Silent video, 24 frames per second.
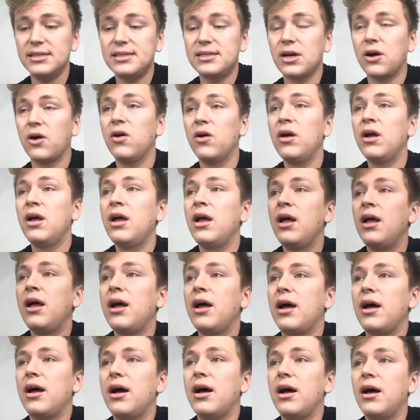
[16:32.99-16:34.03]
So,
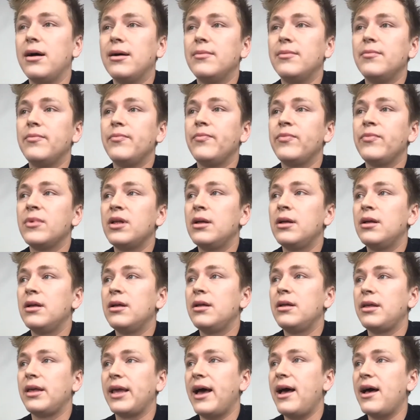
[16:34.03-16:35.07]

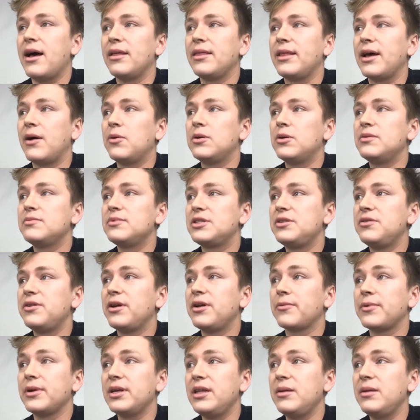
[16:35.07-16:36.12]
yeah, that one was doing
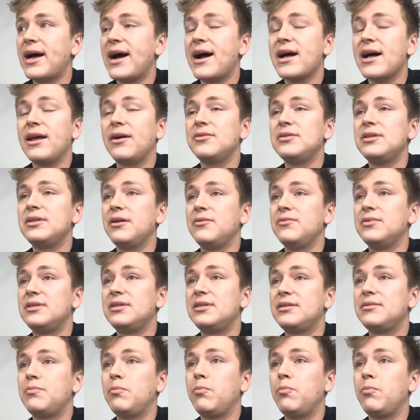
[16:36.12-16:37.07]
really bad. It was